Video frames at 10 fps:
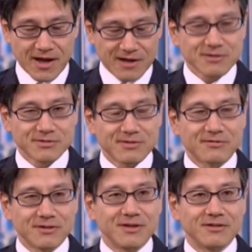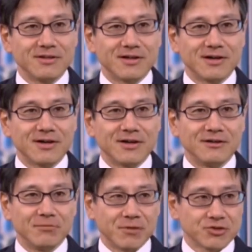accelerate the
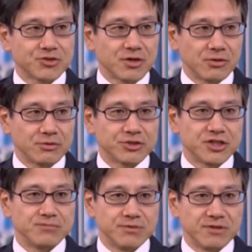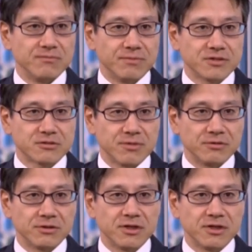mature node chip investment,